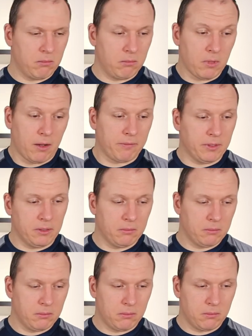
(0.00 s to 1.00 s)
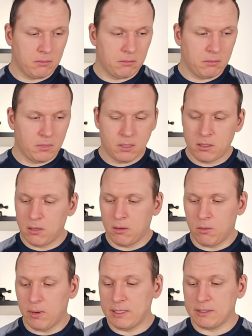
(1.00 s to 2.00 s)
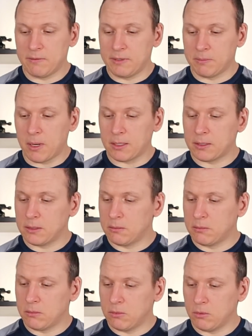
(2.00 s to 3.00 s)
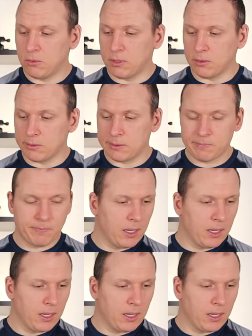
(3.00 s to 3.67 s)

Nothing. Why is it this button? Who knows?